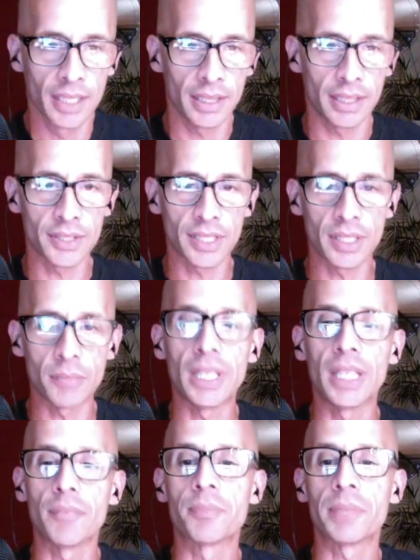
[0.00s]
there's going to
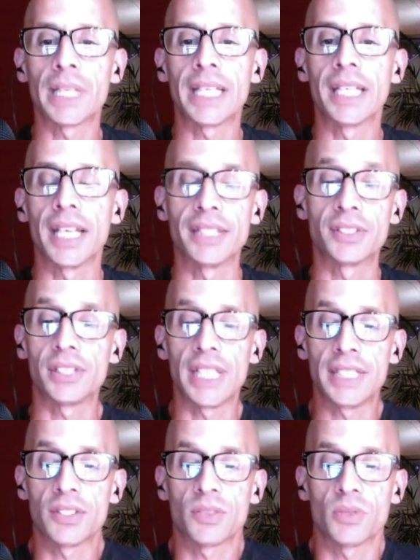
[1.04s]
be plenty of,
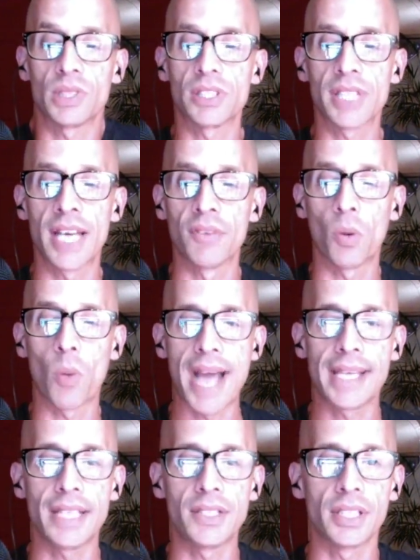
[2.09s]
it's just kind of a
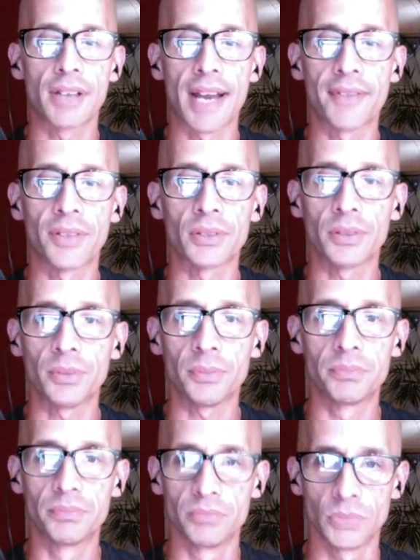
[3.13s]
wacky geographical
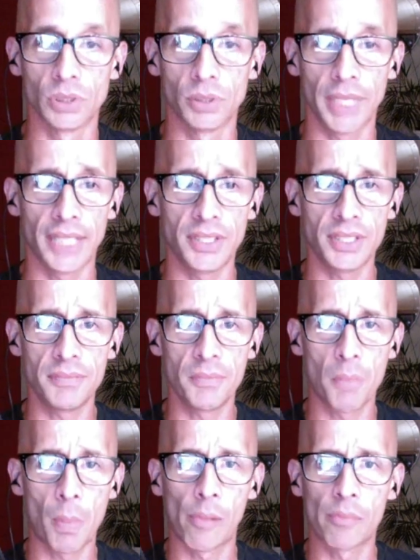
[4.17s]
location,
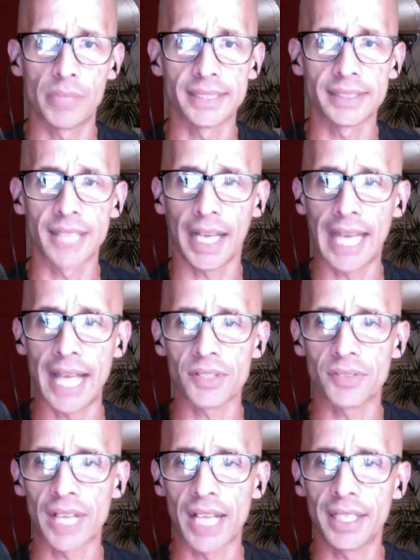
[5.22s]
but it's not Castro
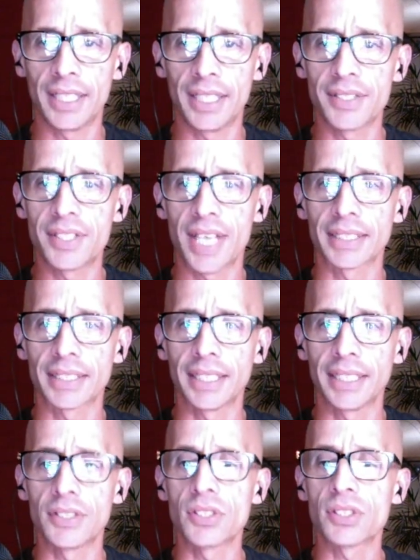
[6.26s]
Valley. It's
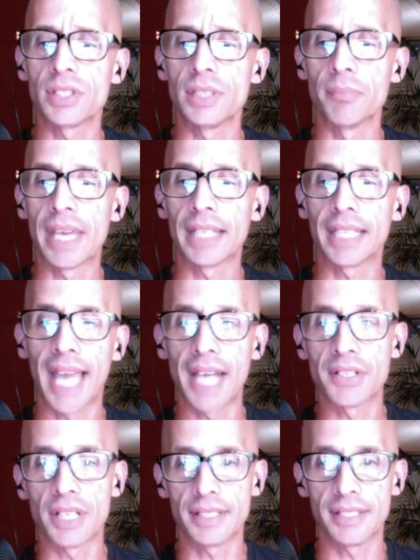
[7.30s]
technically, the mailing
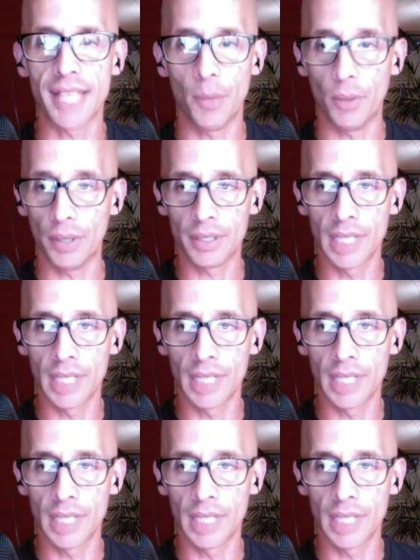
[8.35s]
address is Hayward.